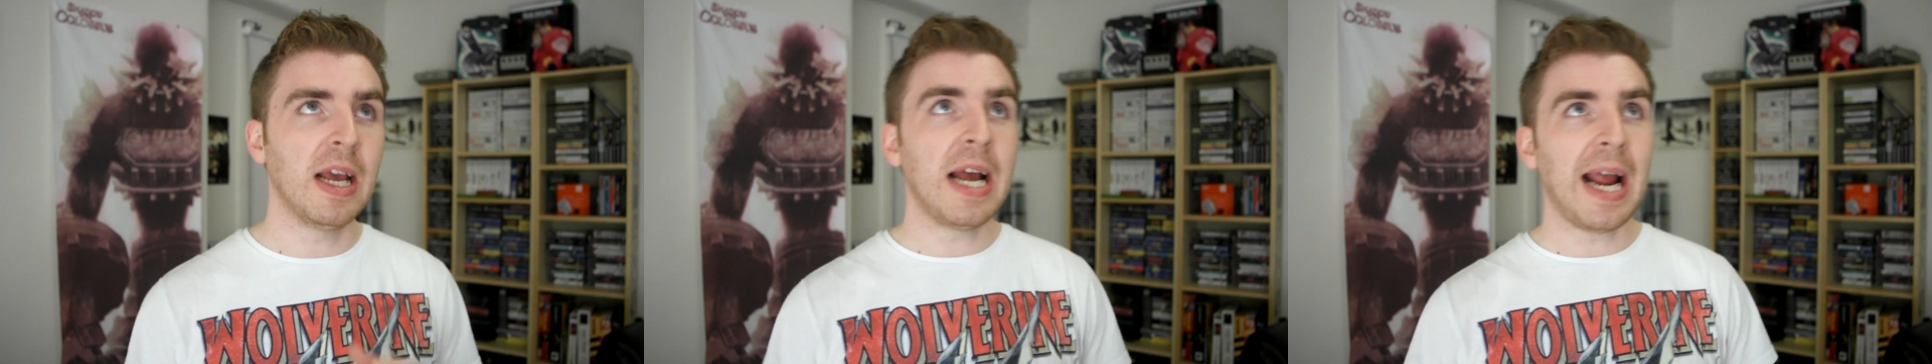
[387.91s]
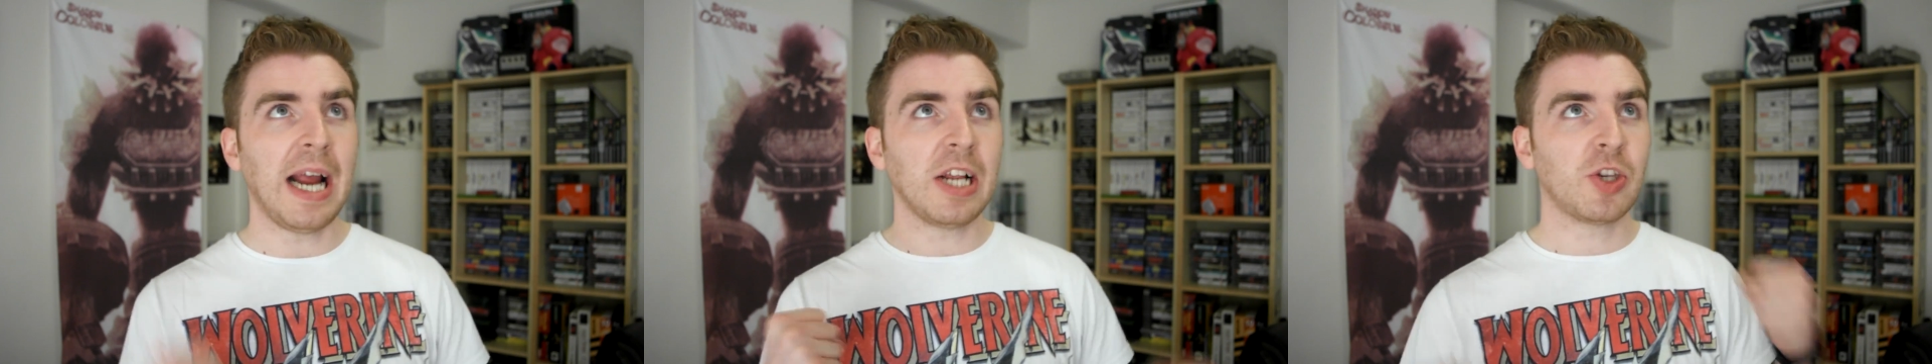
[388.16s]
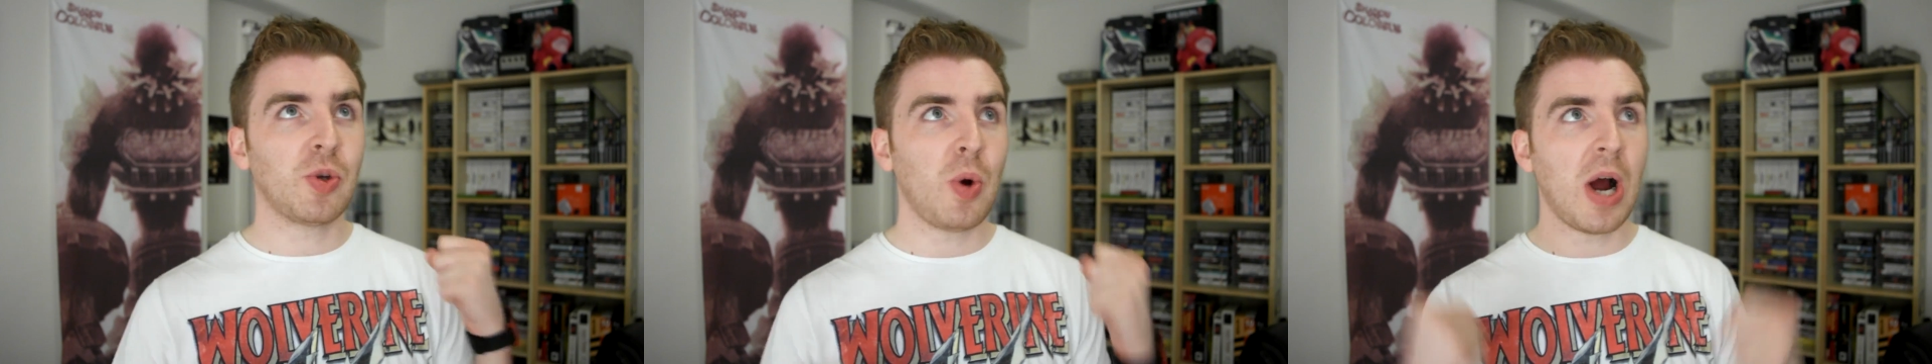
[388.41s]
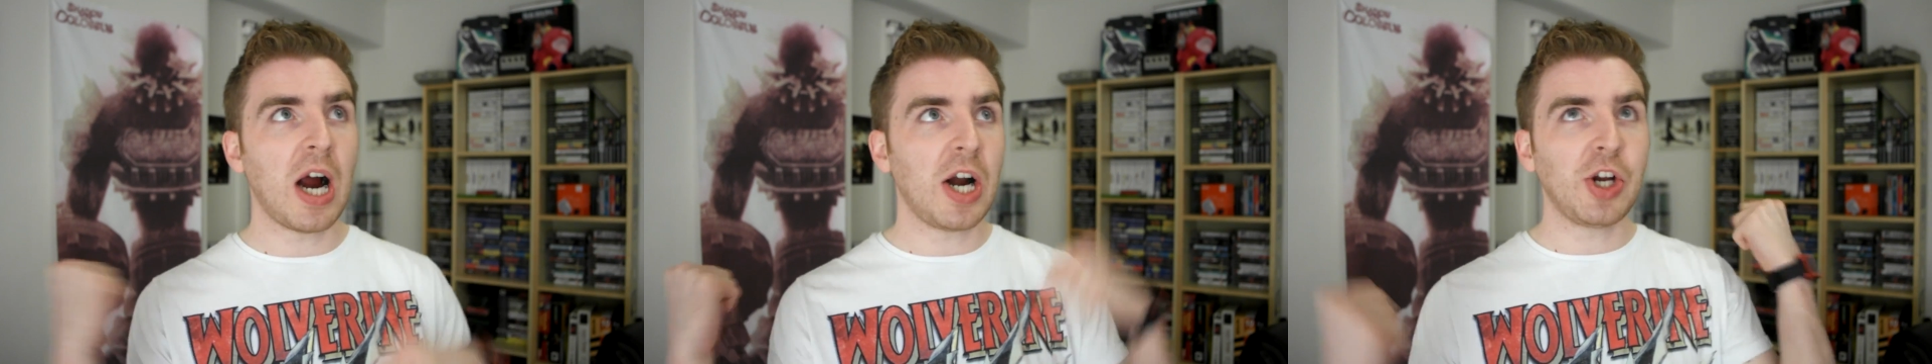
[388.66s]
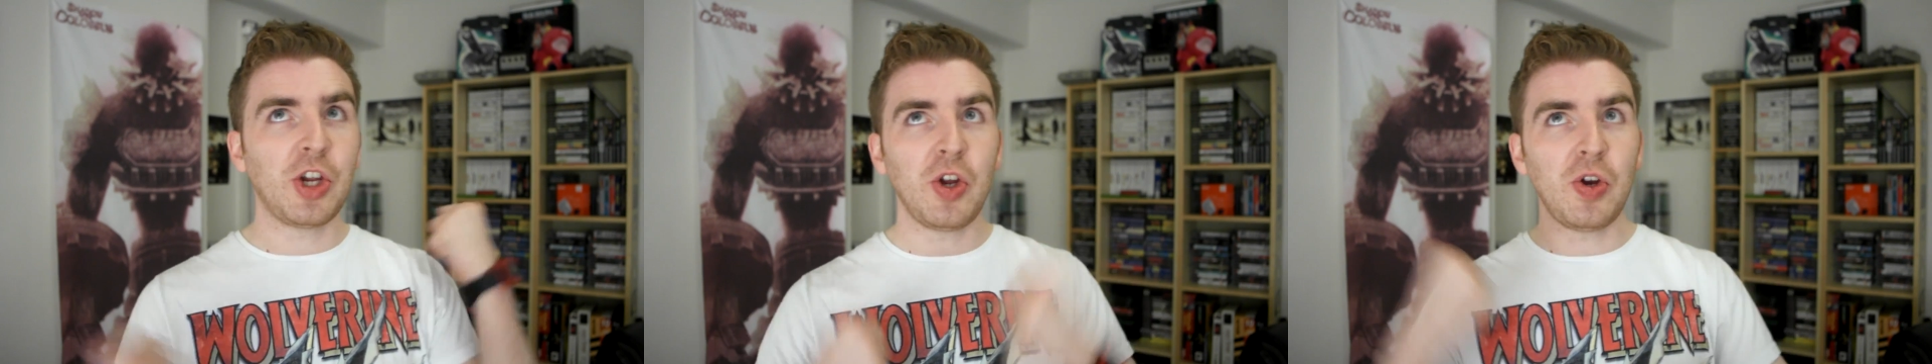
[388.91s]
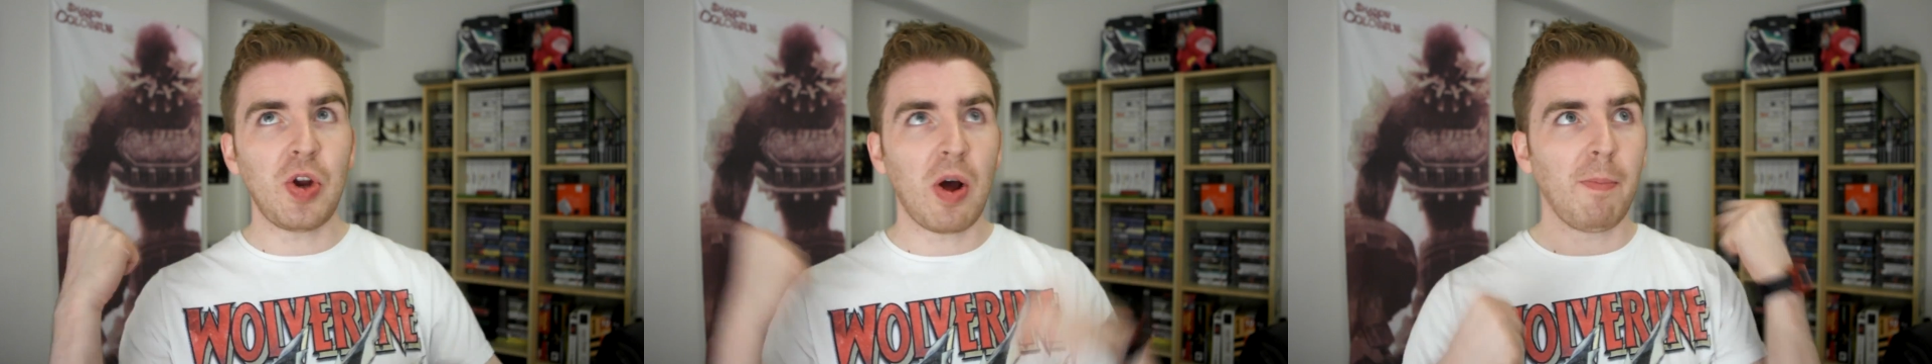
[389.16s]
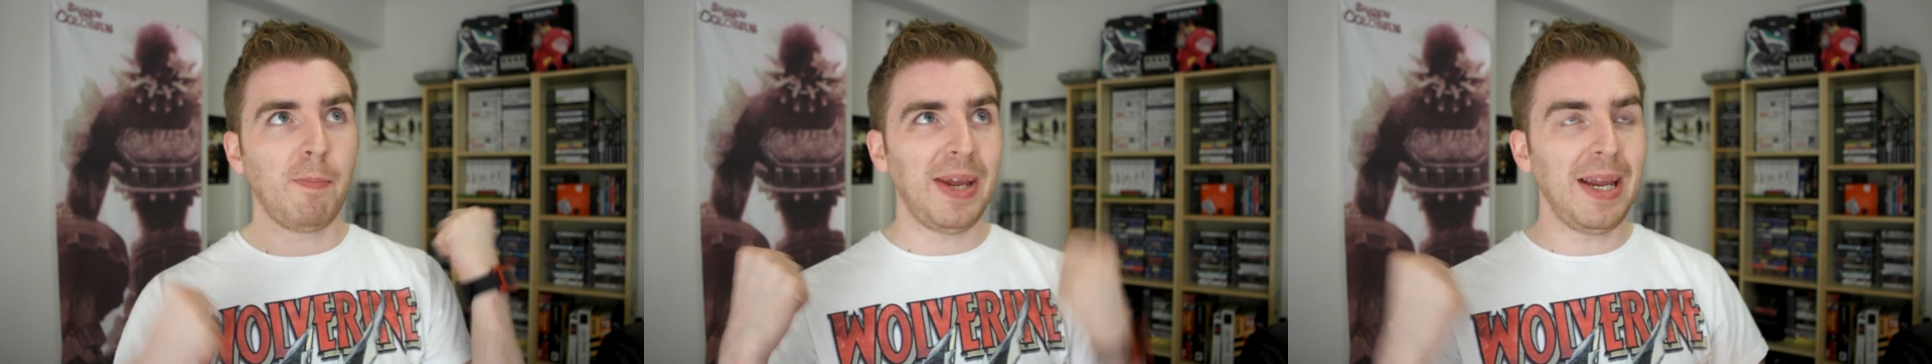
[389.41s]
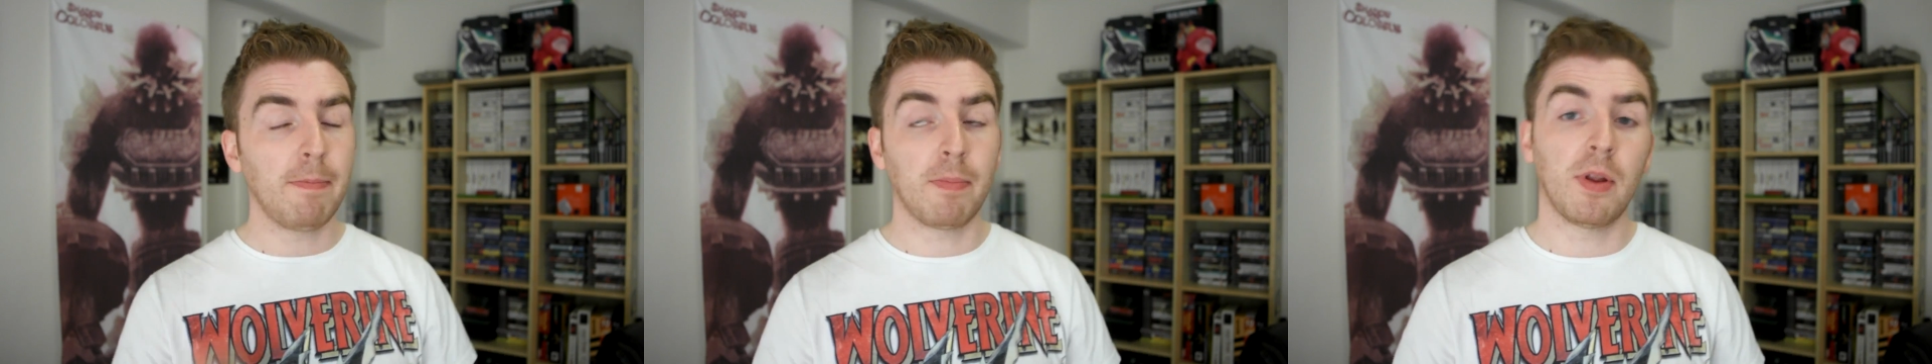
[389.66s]
"it's so hard you not
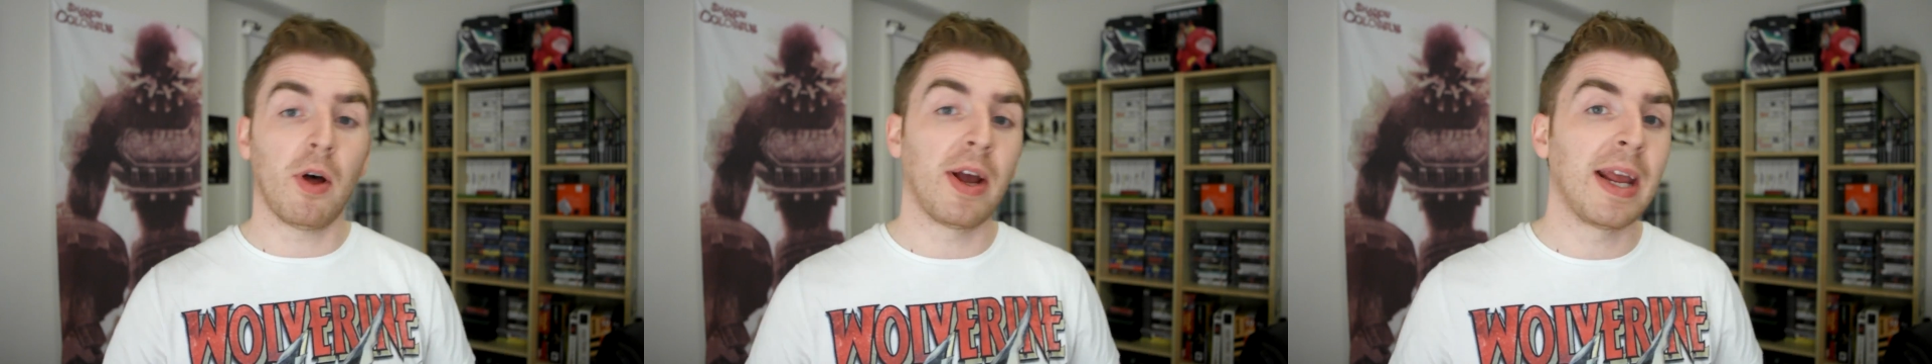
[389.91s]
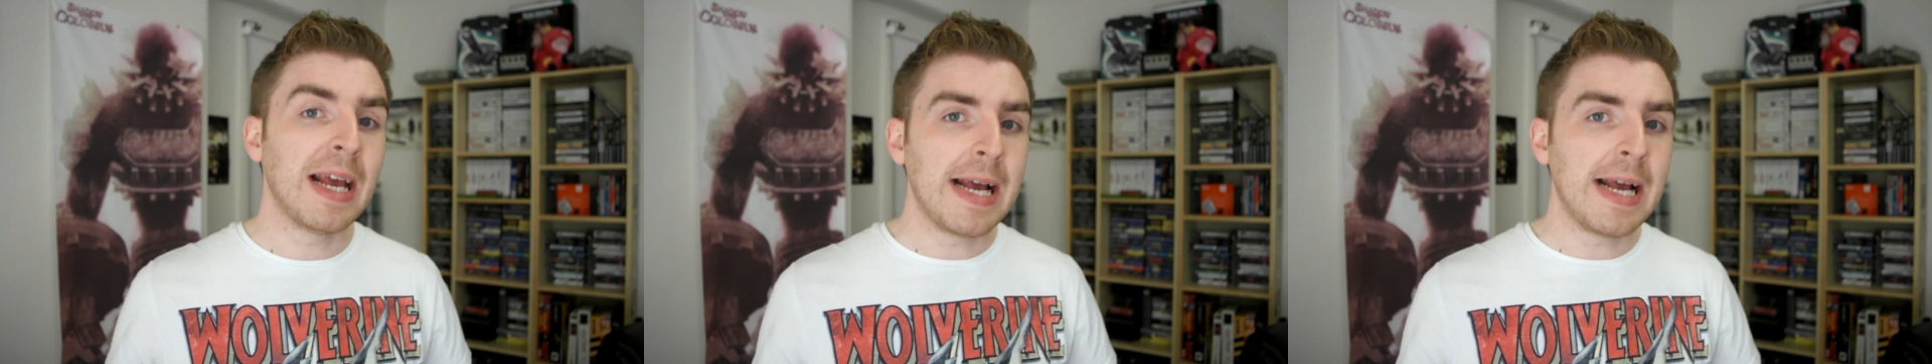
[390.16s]
beat" ploy,